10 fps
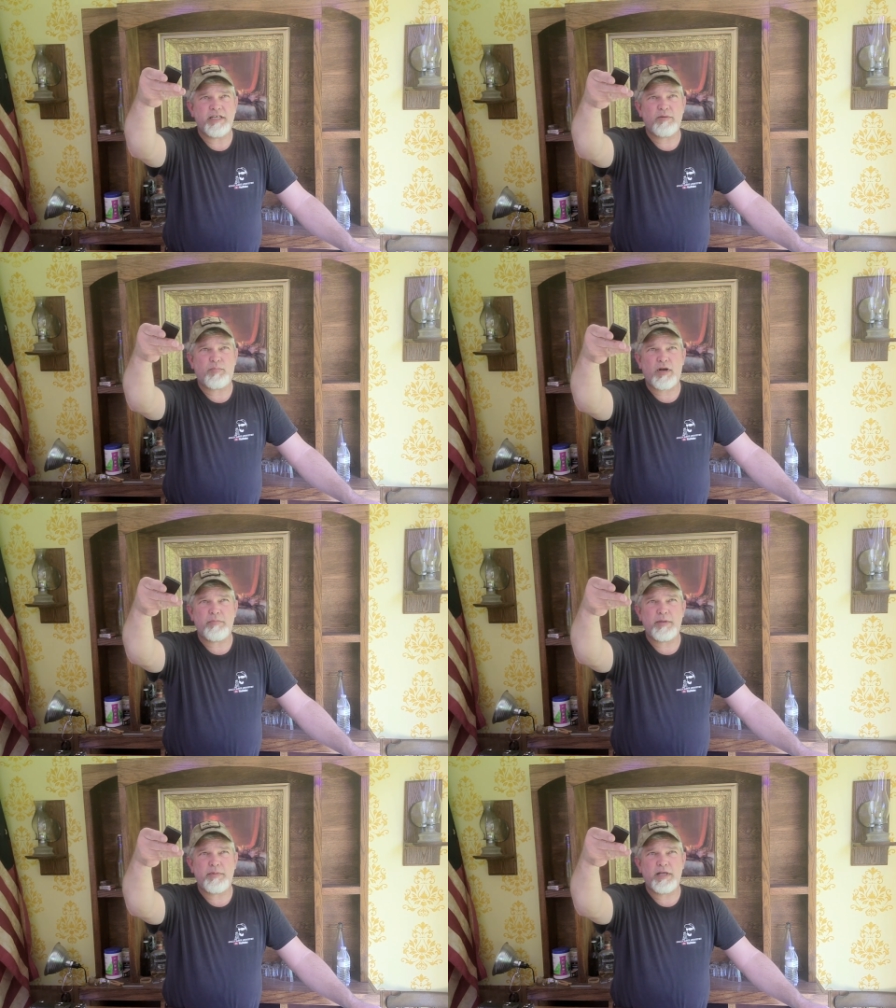It'll
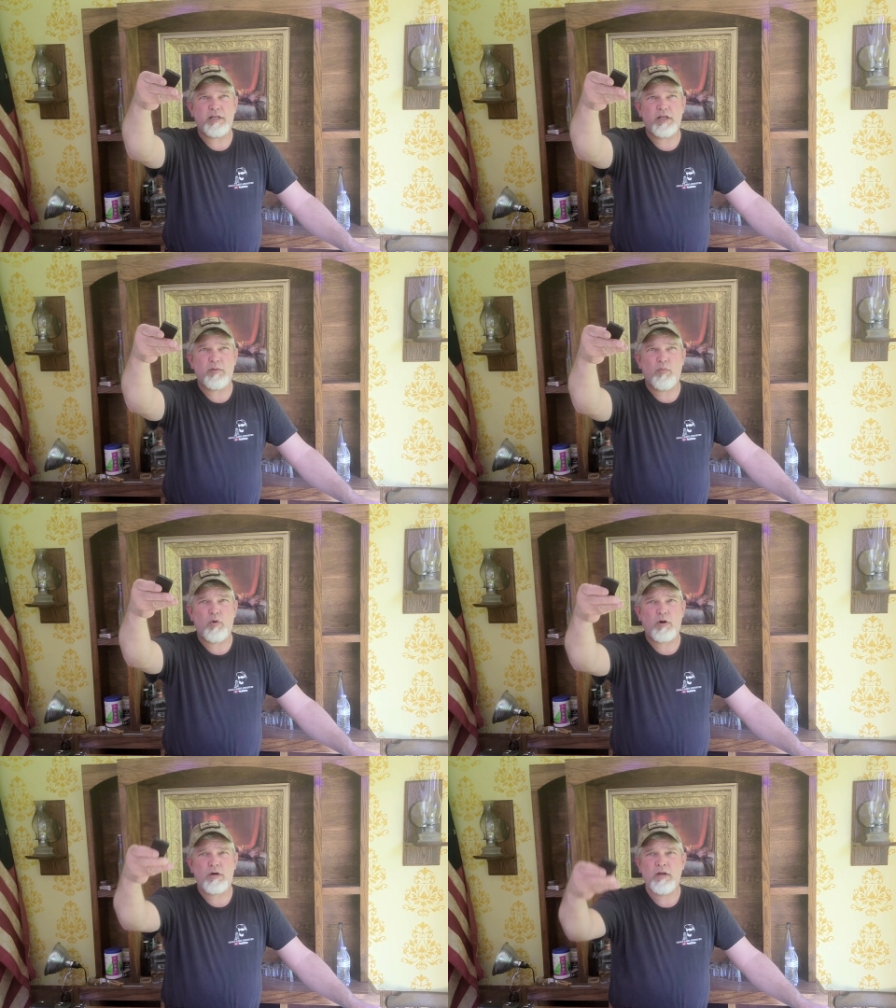probably be a little
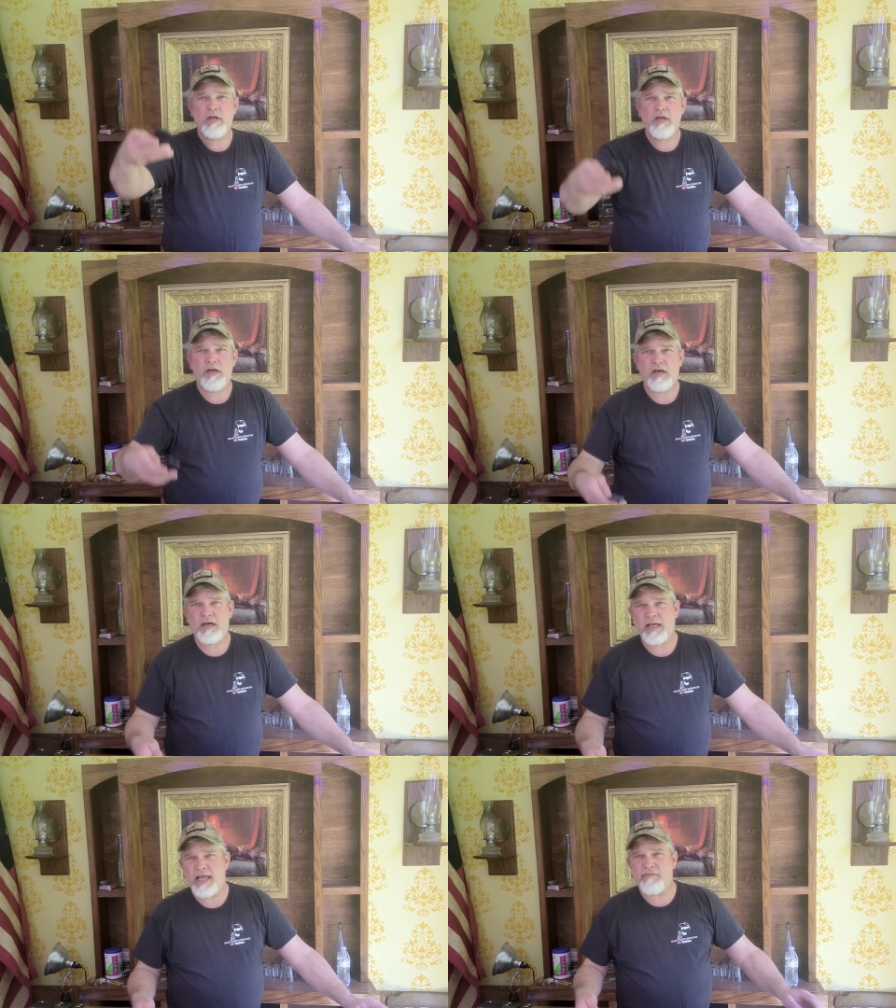more
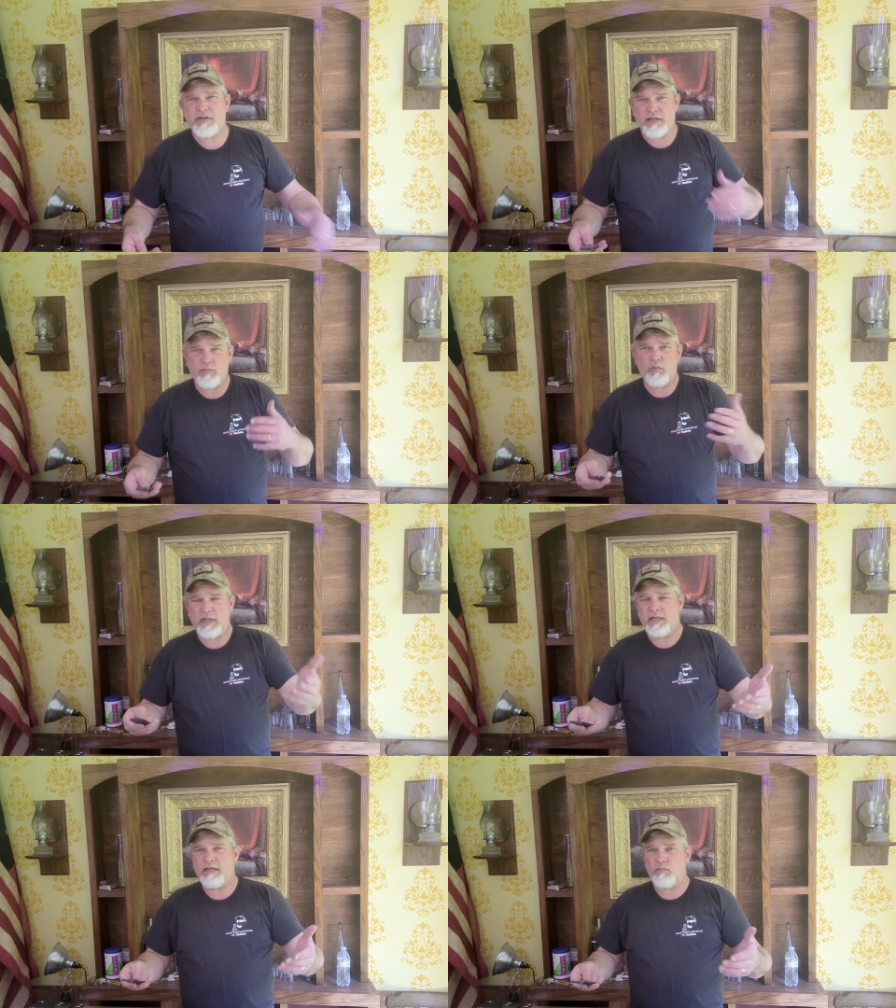evident
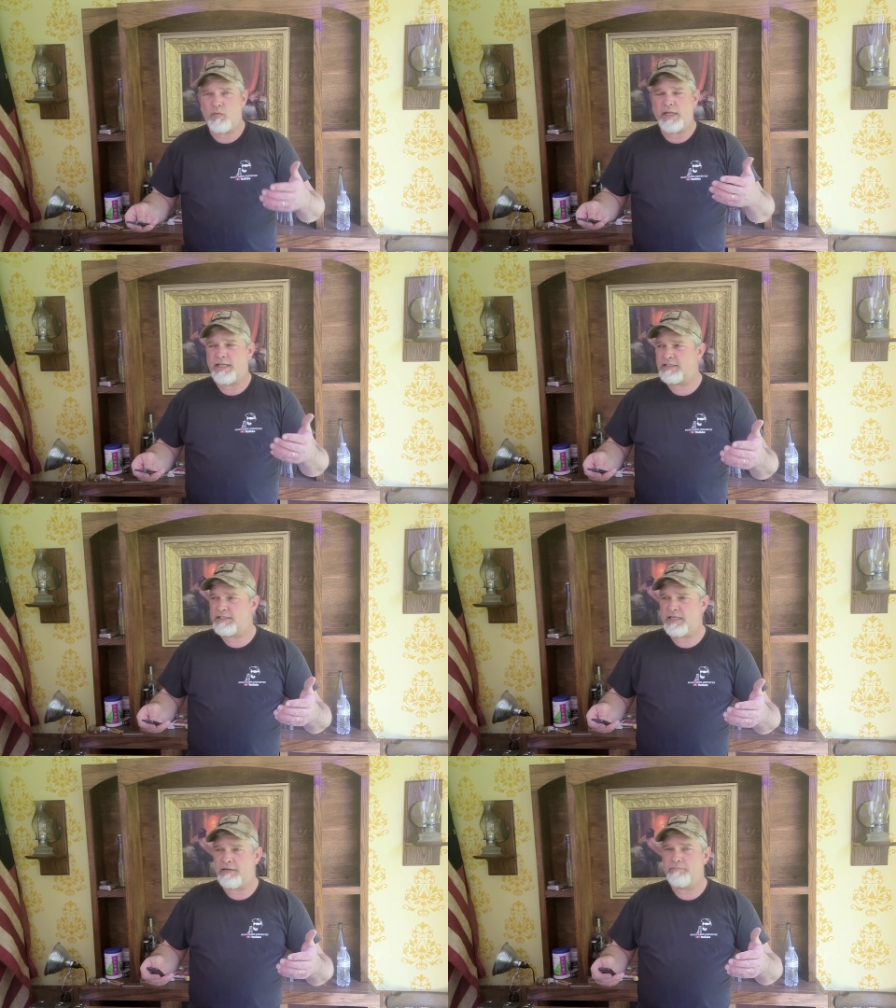when
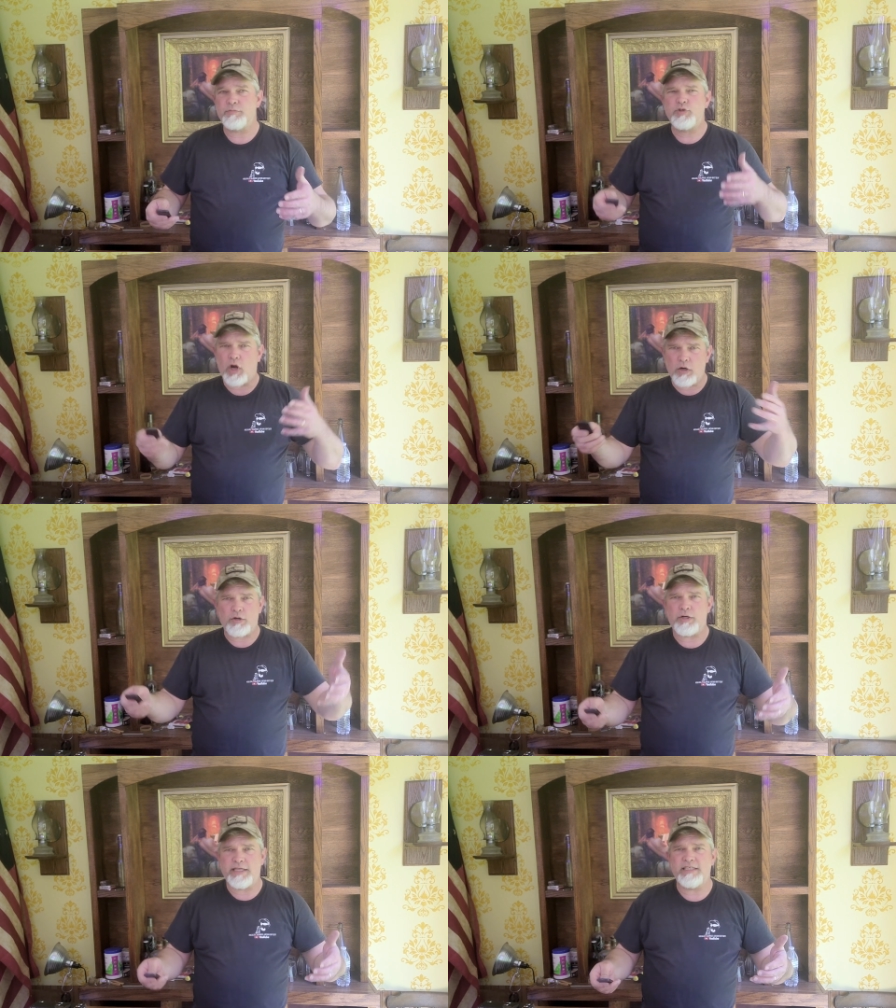it's
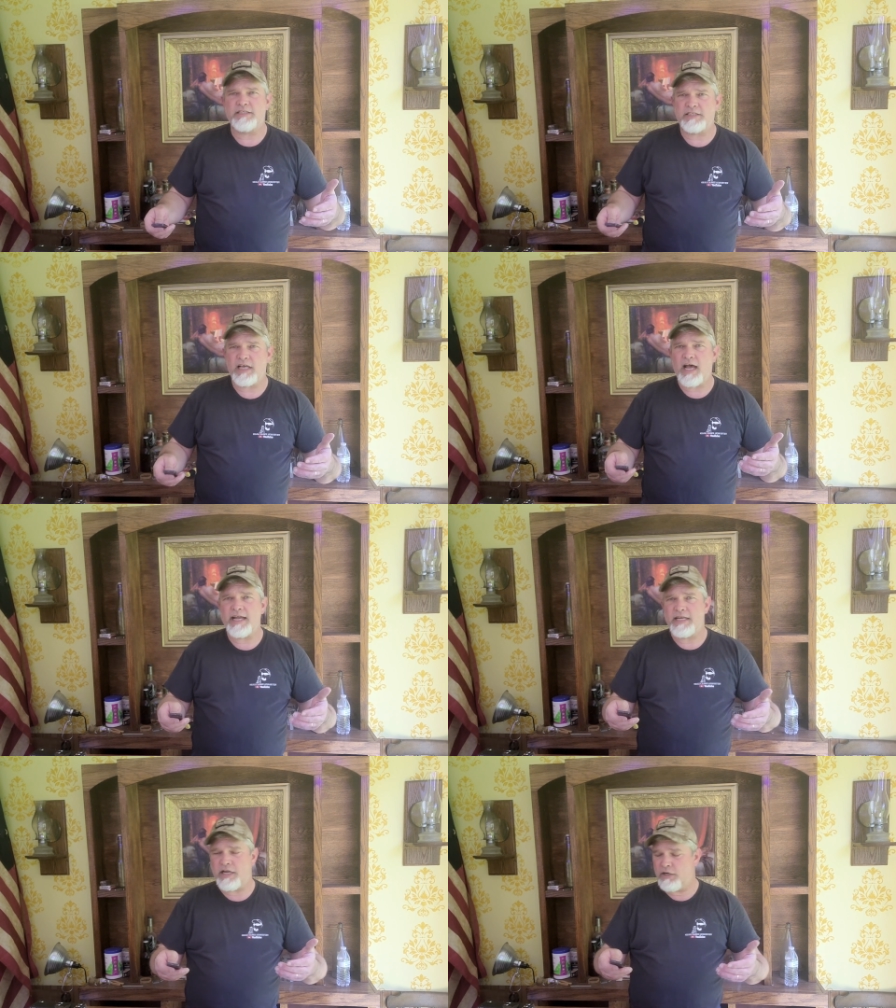darker
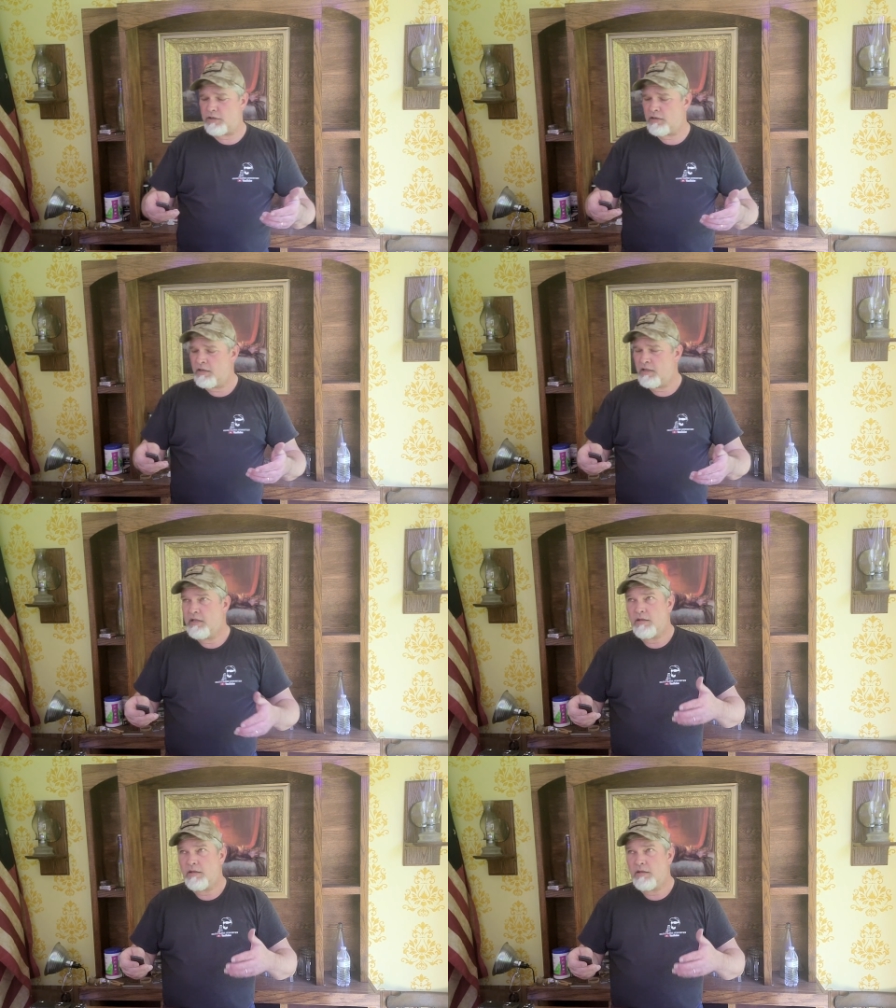inside here,